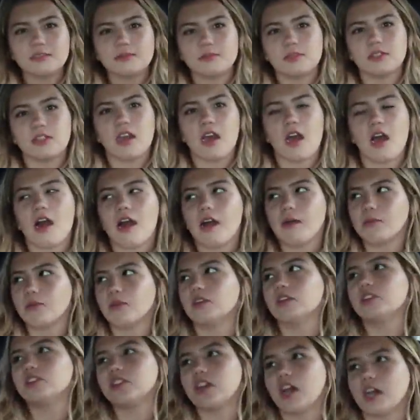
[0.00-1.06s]
but yeah, I'm
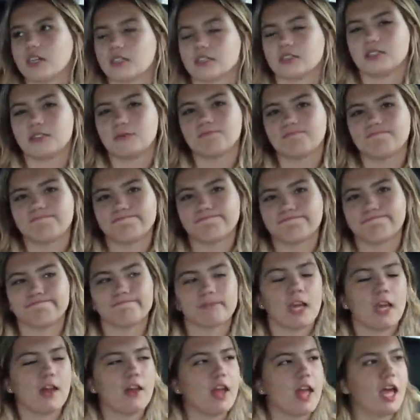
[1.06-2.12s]
going to Jack's,
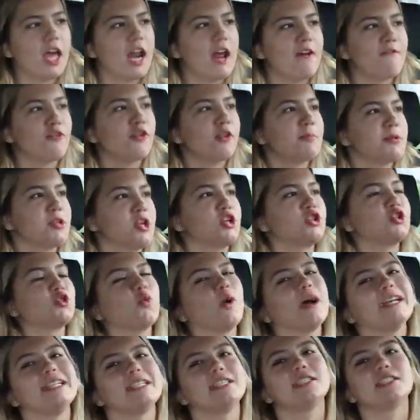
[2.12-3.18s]
and I've only been here
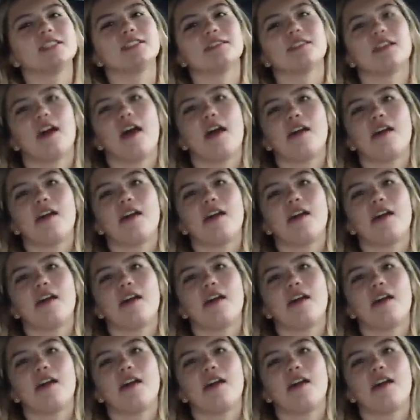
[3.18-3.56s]
twice.